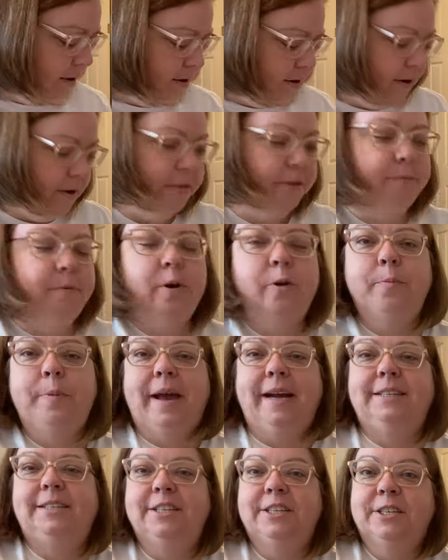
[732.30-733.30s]
The Road
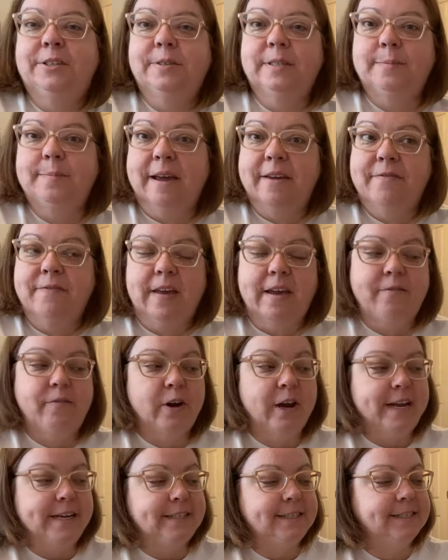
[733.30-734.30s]
Back to You is my
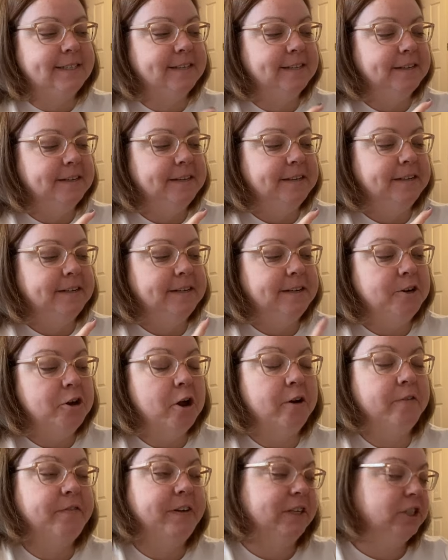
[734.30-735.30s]
favorite
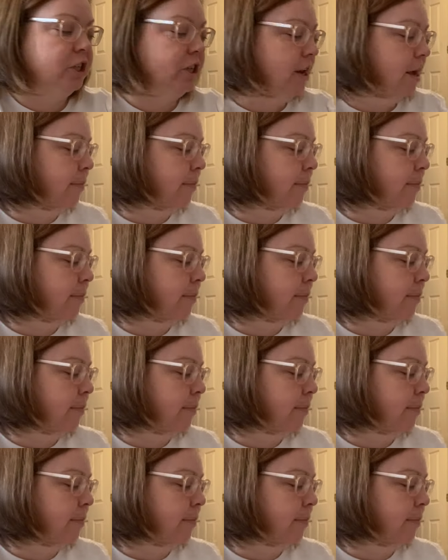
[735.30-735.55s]
nonfiction